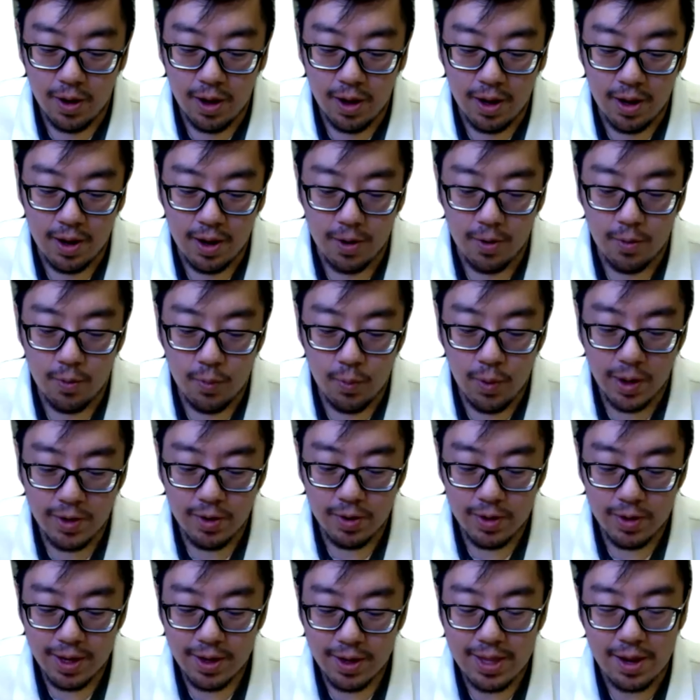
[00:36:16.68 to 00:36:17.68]
uh, what
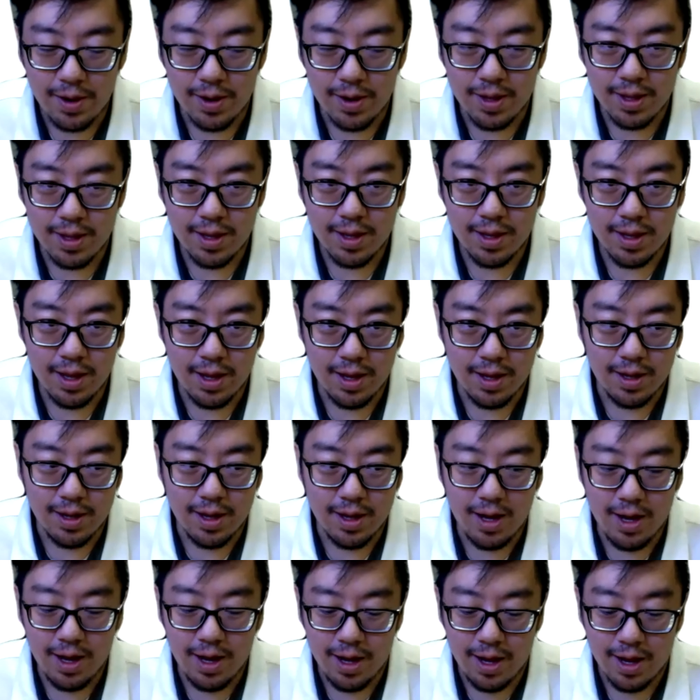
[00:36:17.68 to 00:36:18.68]
do you think that uh,
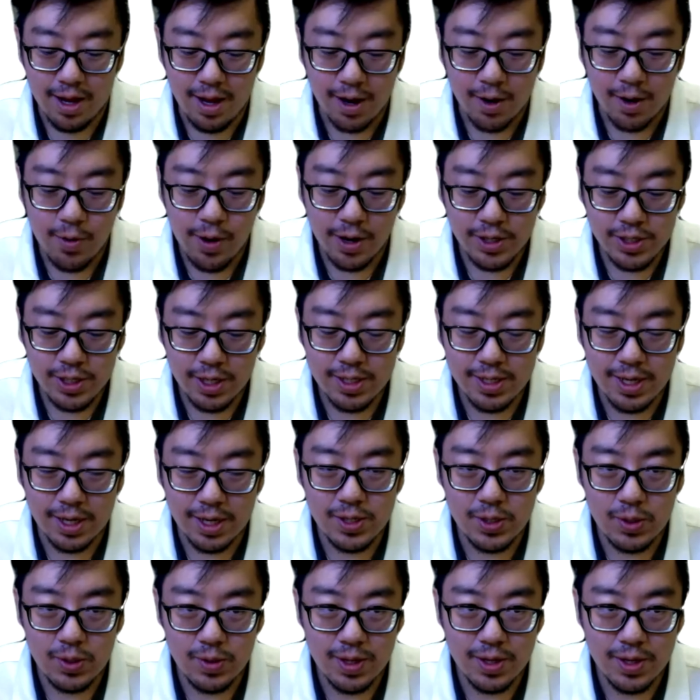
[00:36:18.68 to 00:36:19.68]
uh questions that
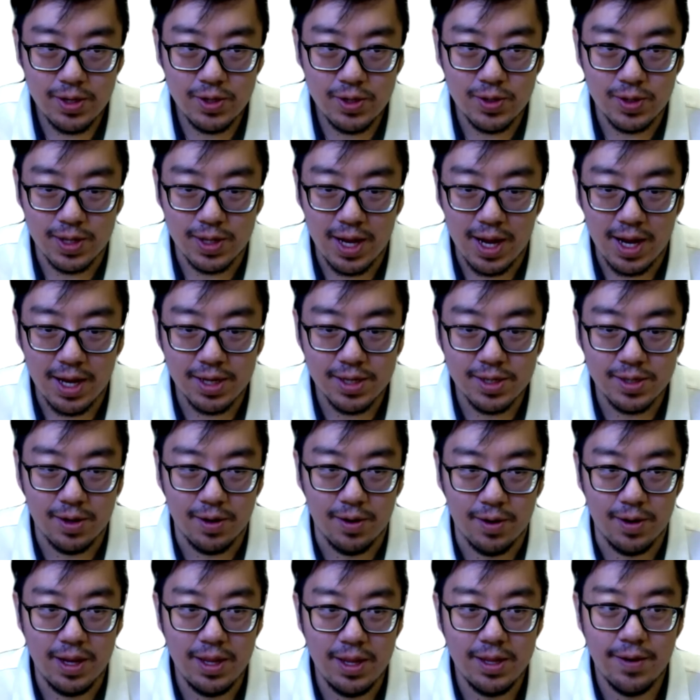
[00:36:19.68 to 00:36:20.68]
students should ask
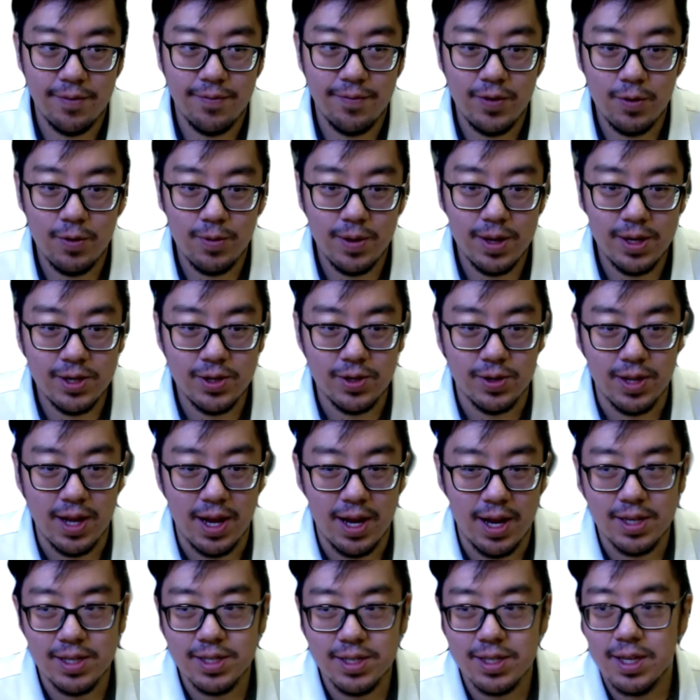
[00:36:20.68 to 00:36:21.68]
or interviewees should
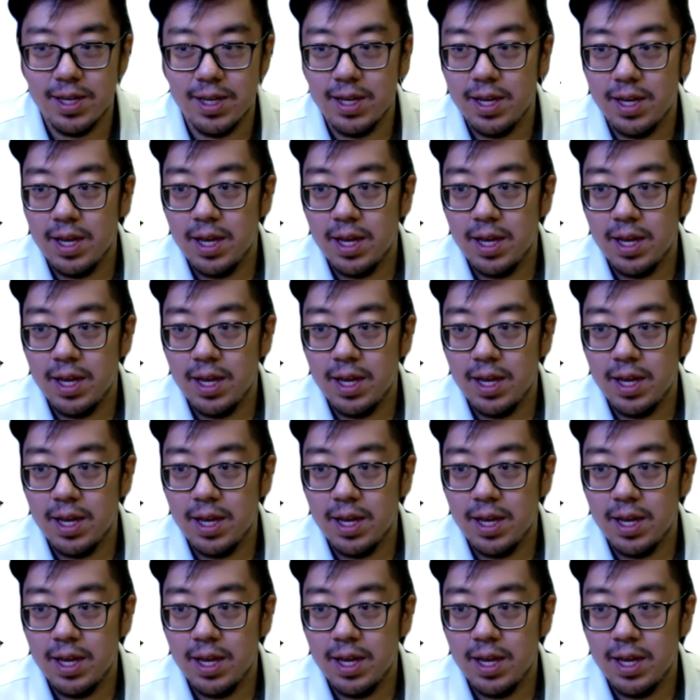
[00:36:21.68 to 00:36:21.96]
ask?